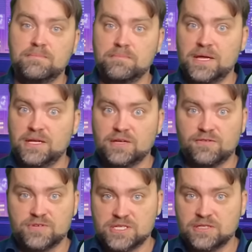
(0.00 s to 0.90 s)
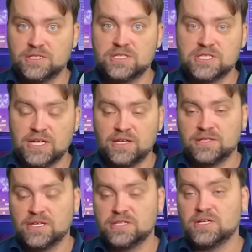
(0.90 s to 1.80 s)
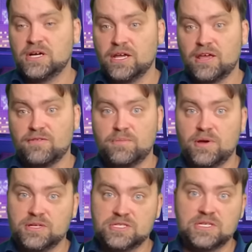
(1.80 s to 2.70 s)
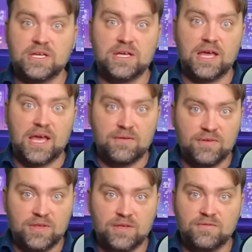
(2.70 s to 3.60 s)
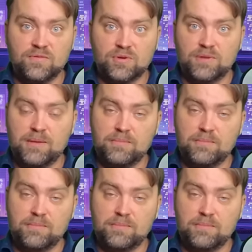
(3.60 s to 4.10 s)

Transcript: medical facility saying that I have passed everything for my